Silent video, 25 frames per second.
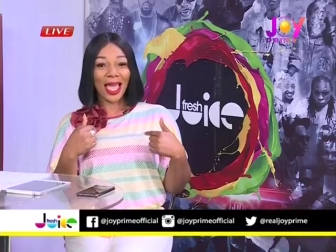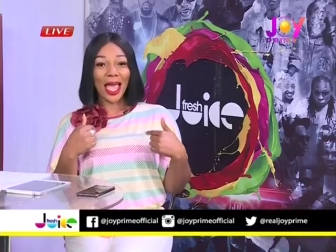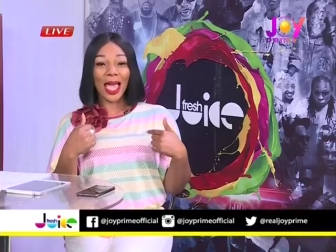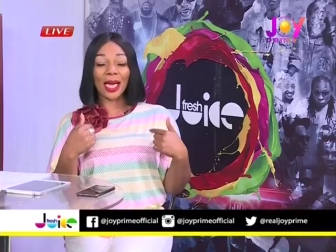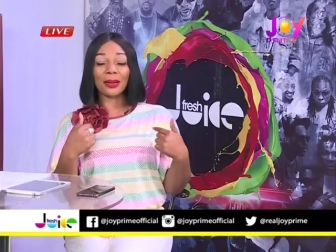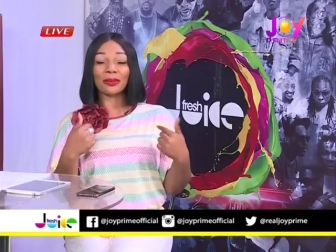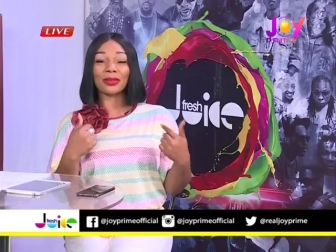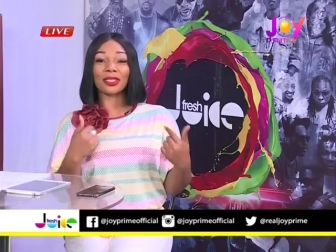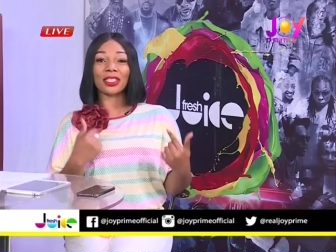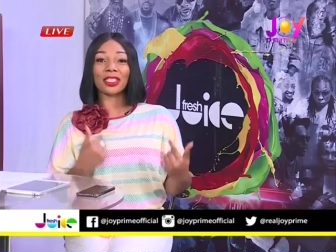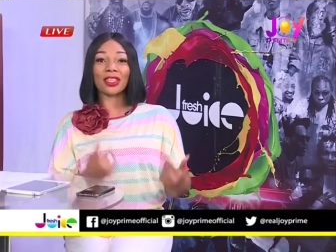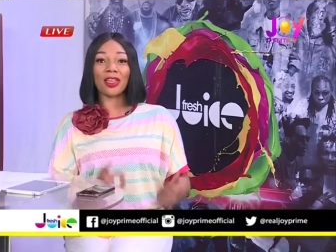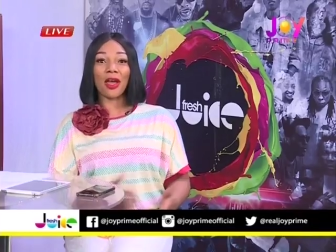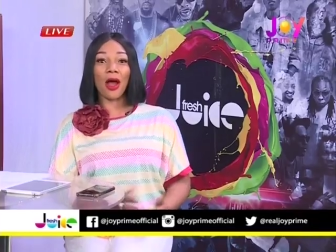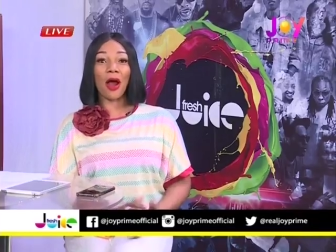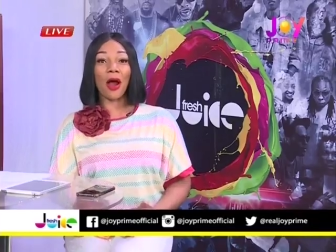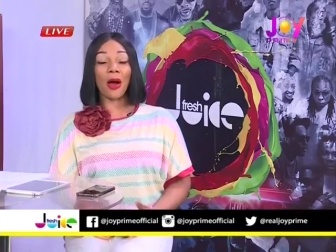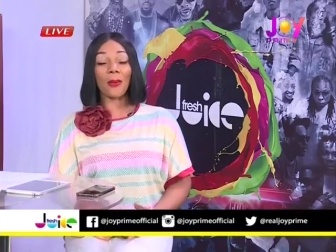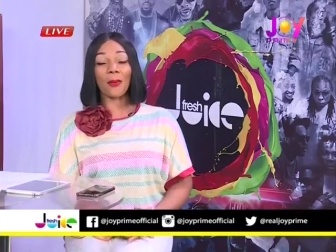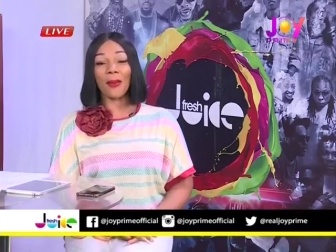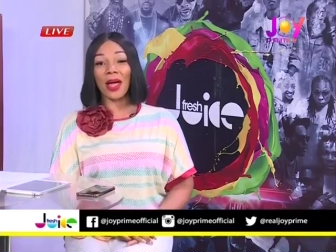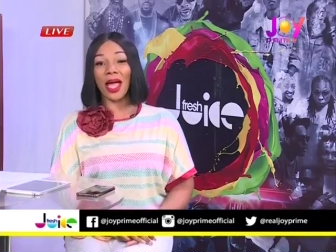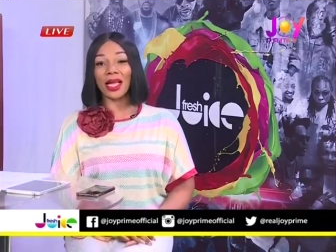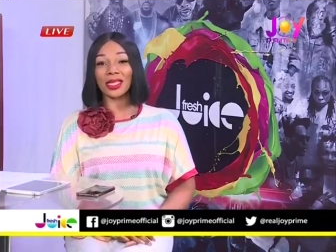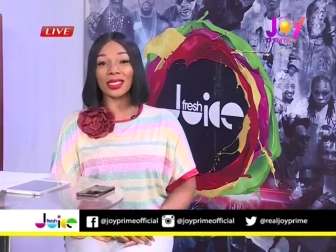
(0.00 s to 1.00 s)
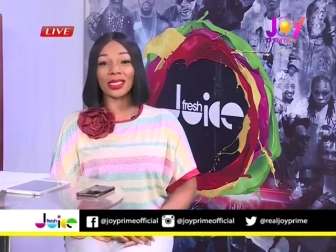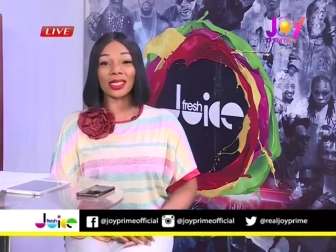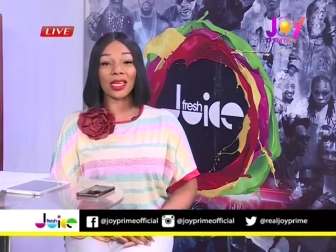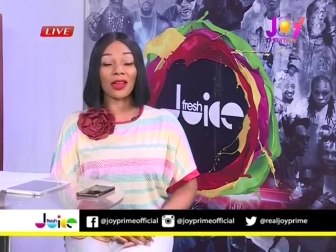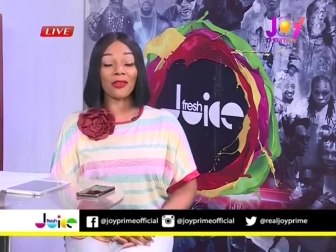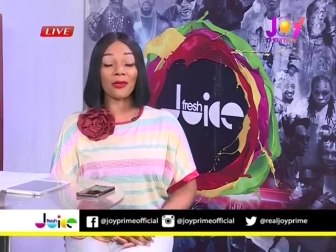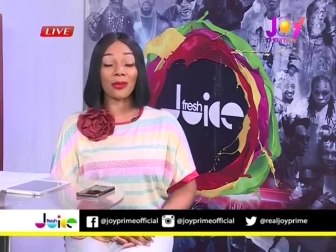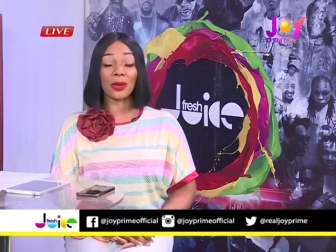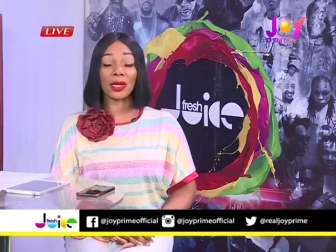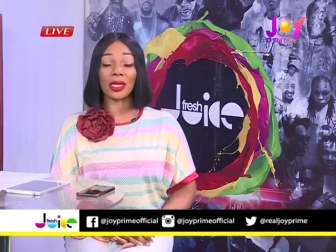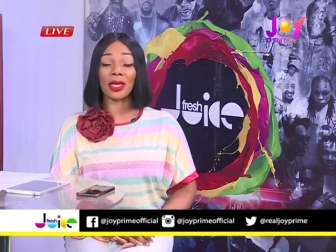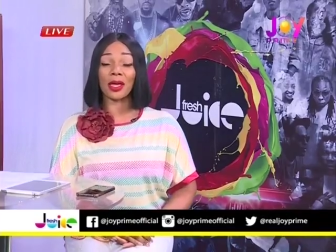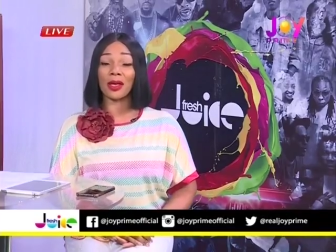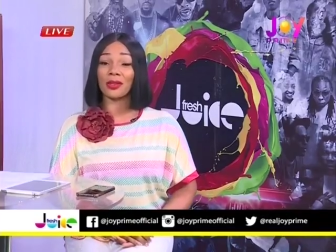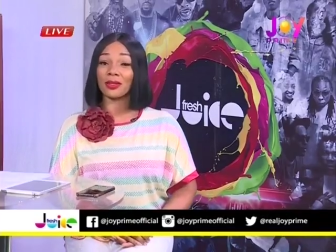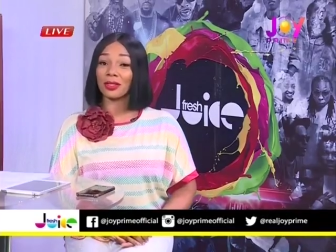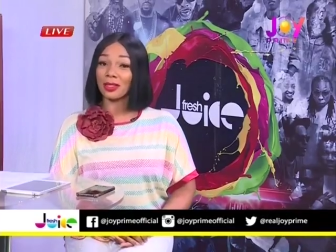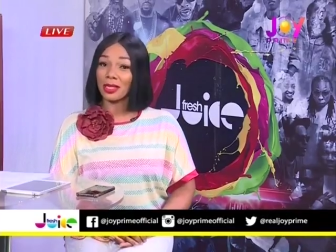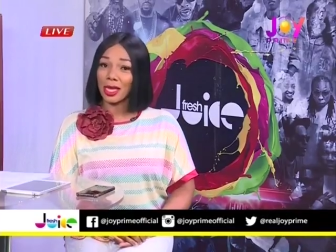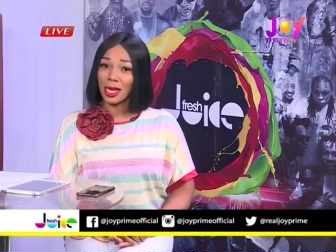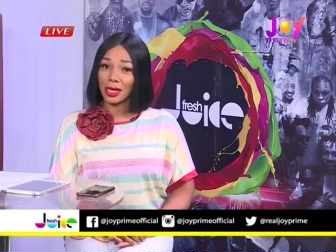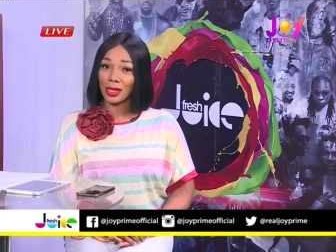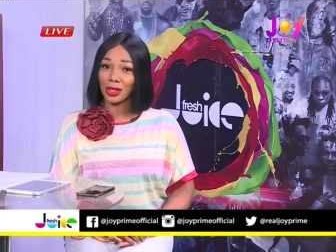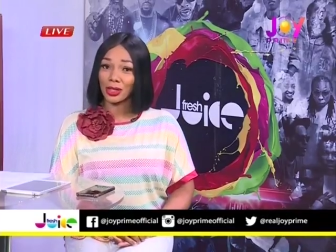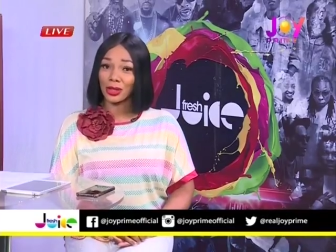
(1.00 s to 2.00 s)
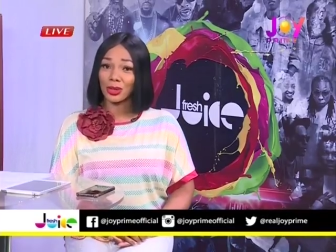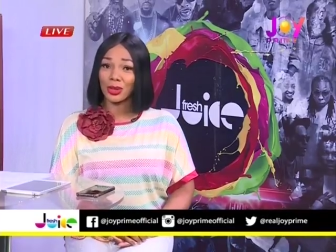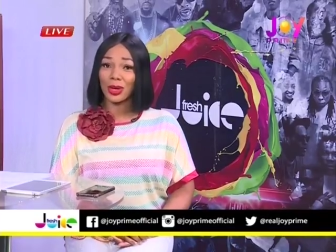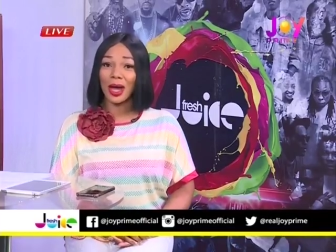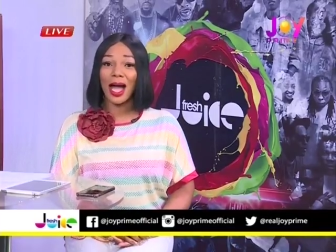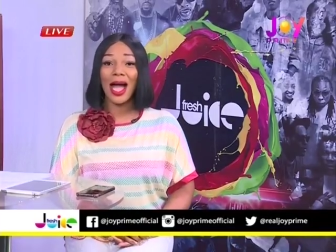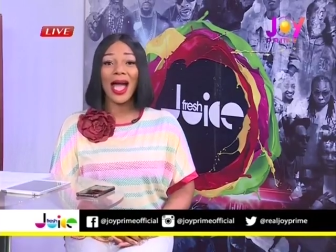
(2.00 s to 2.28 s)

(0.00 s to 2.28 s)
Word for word: MCR, Max, and everybody else, thank you.